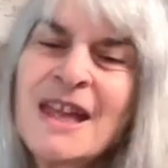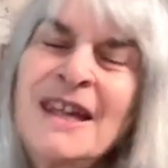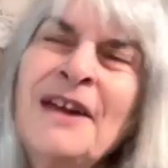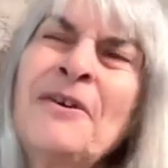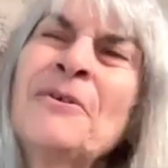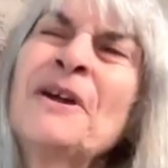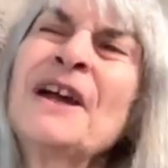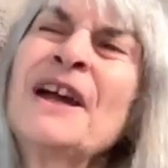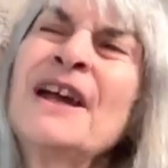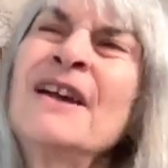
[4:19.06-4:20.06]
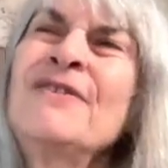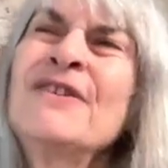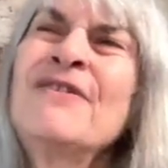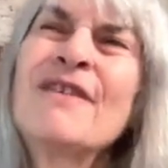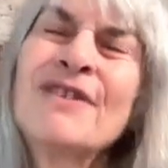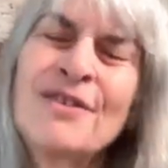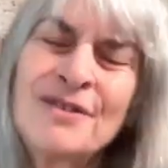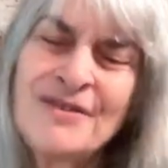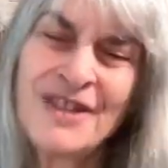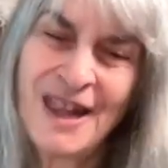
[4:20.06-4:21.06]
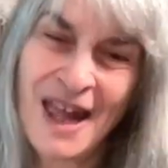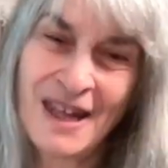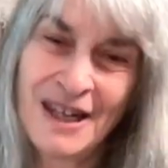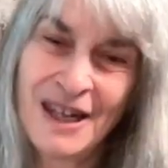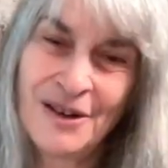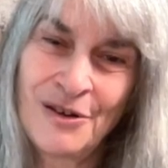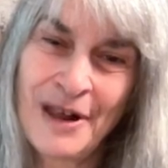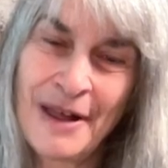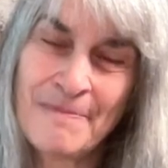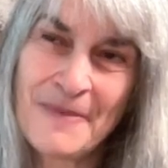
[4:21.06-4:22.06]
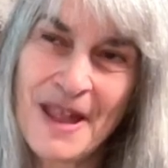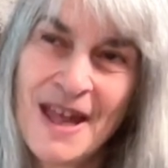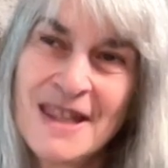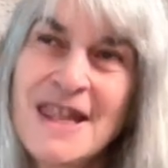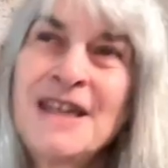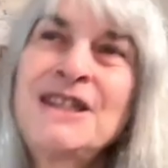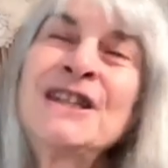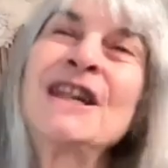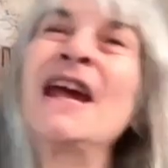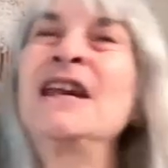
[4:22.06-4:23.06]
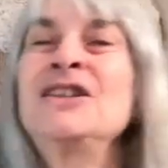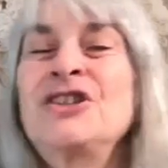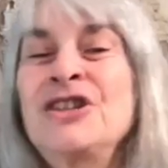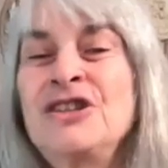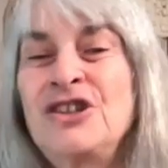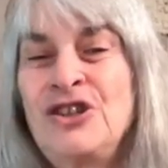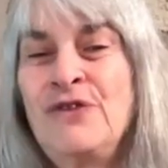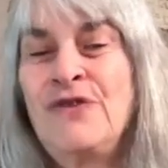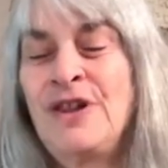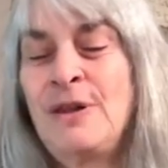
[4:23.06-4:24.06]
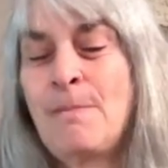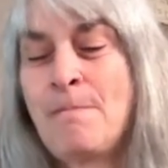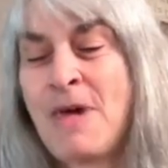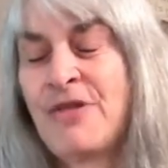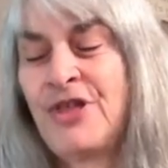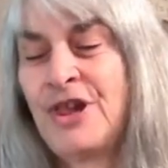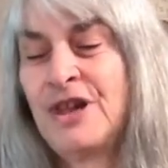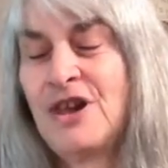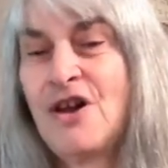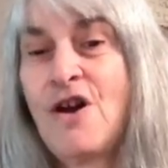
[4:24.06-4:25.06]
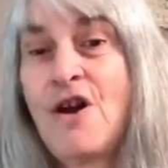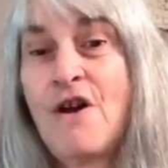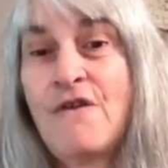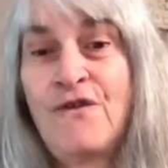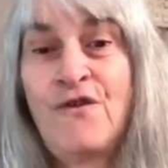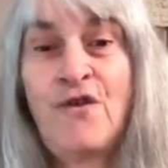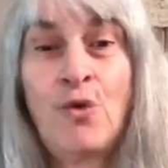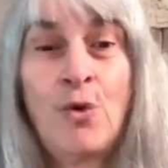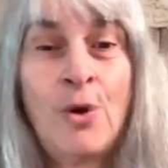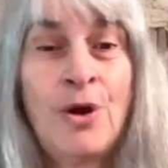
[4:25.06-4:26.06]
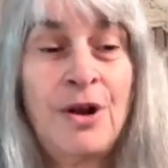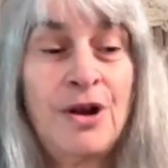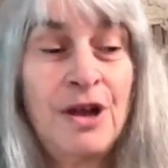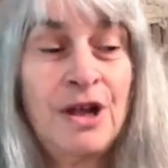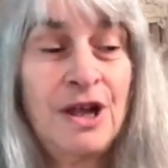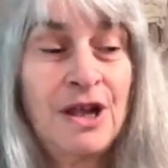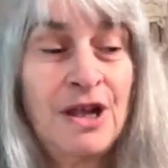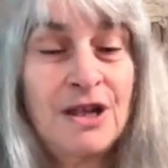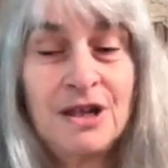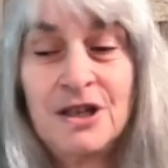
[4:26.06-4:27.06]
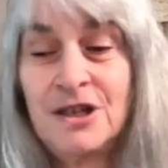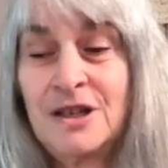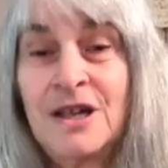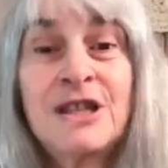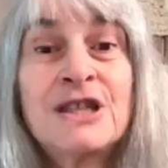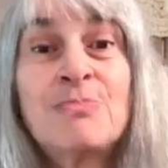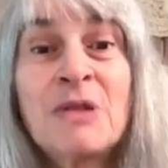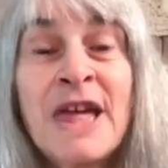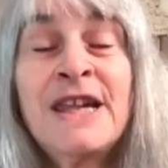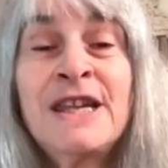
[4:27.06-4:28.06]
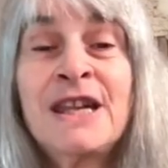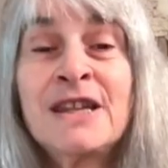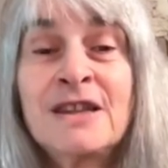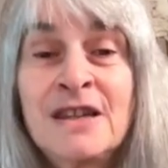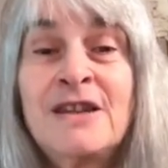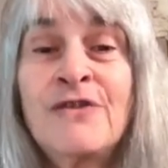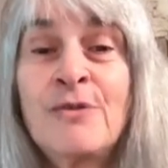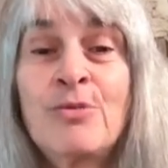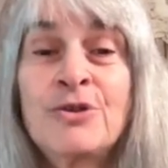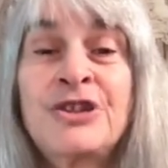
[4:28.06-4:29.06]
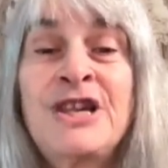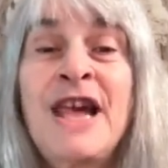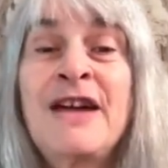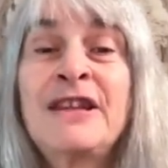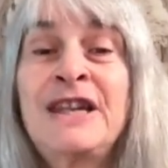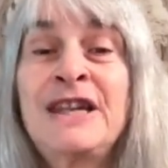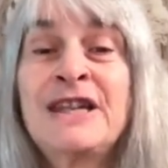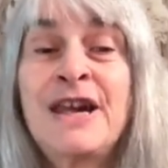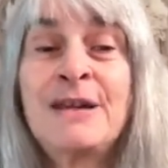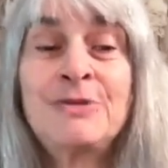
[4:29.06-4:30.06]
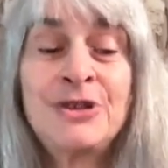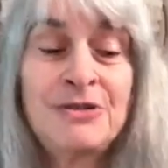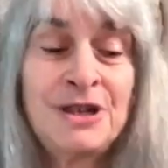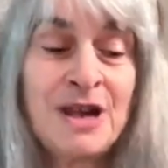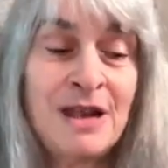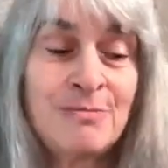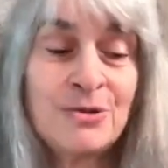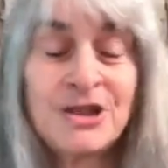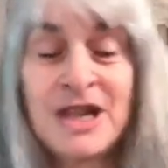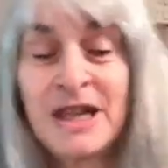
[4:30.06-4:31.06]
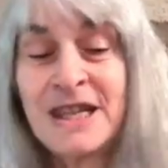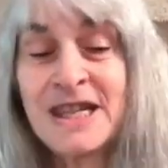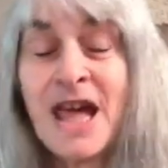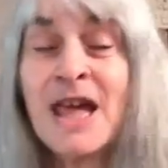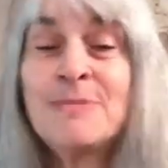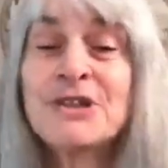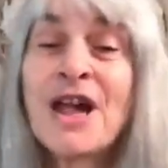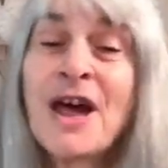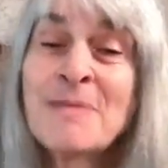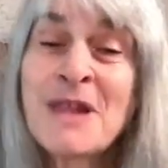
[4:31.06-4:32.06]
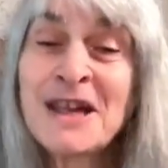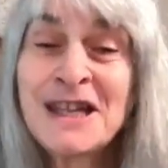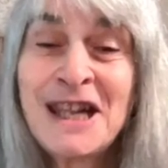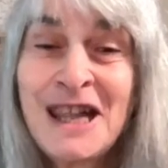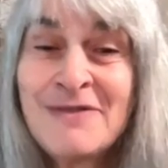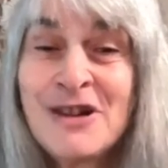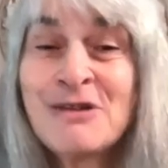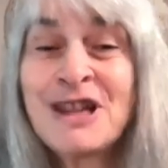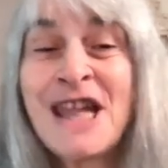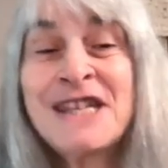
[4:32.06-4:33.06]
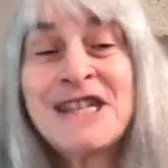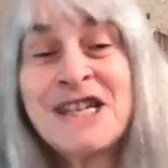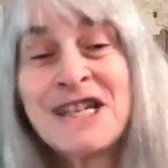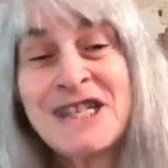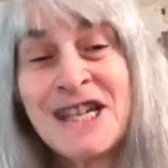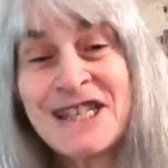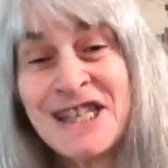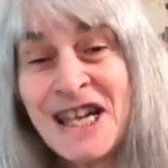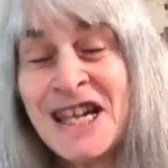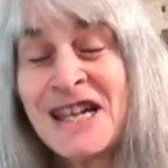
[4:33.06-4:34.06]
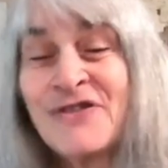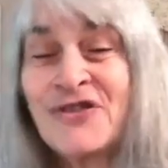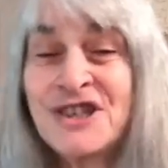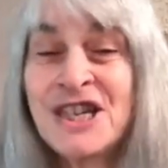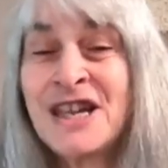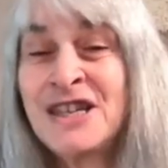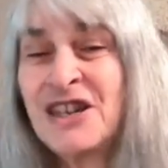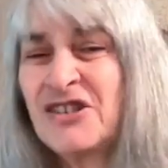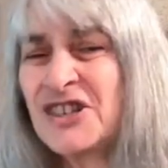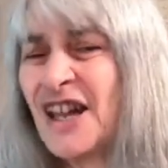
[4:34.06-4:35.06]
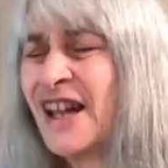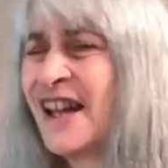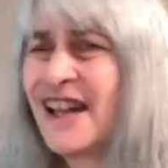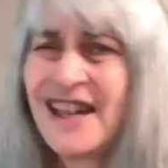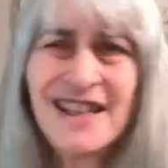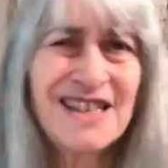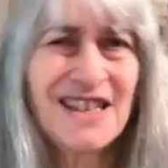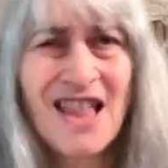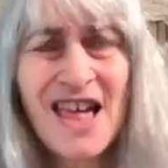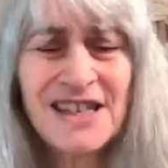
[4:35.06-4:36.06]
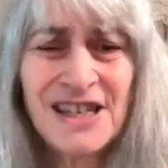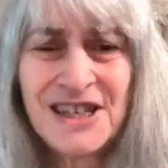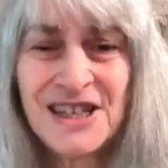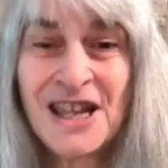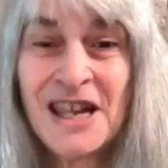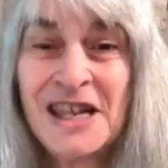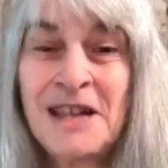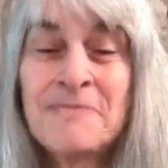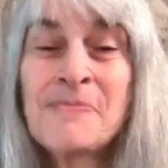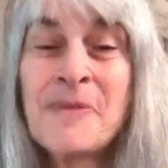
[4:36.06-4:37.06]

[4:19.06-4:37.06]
Now, if you've ever heard of the Enneagram, that's an ancient Sufi method for explaining the different personality types. There are nine personality types. I'm not going to give you a lesson because I studied it for 10 years. It's a lot to study.